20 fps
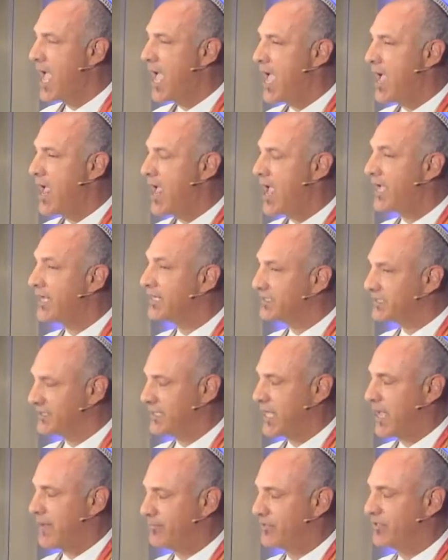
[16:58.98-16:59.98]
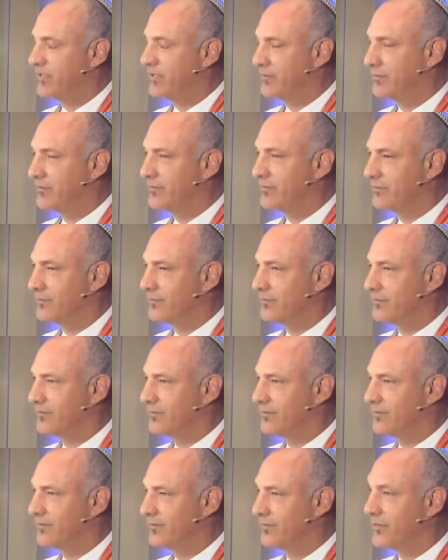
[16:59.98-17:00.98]
Except
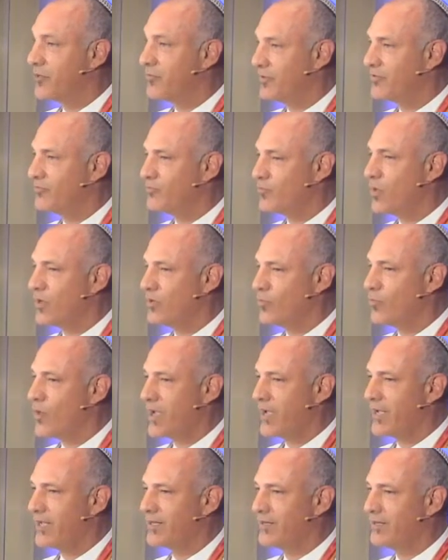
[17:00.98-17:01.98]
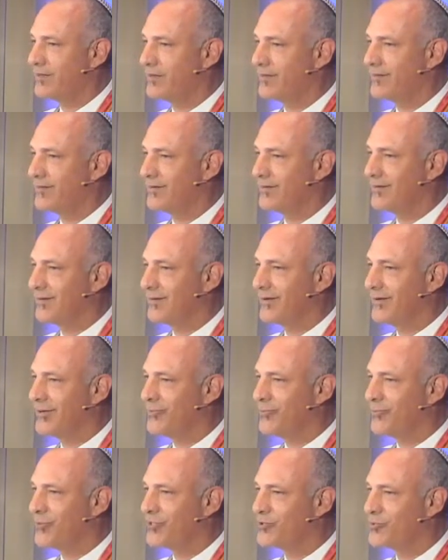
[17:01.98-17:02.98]
there is one way
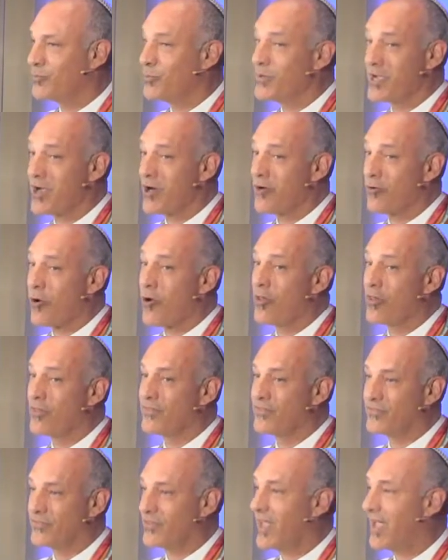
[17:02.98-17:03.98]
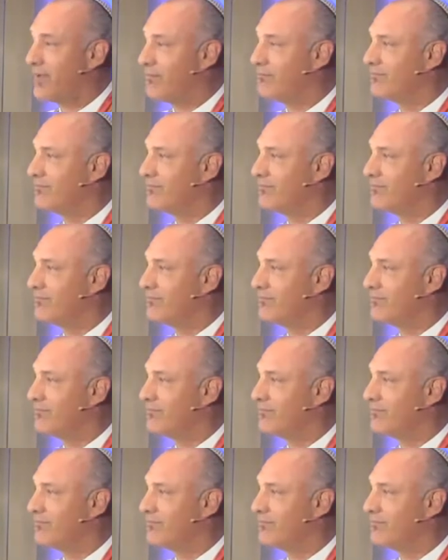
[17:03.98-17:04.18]
in which we are all the same.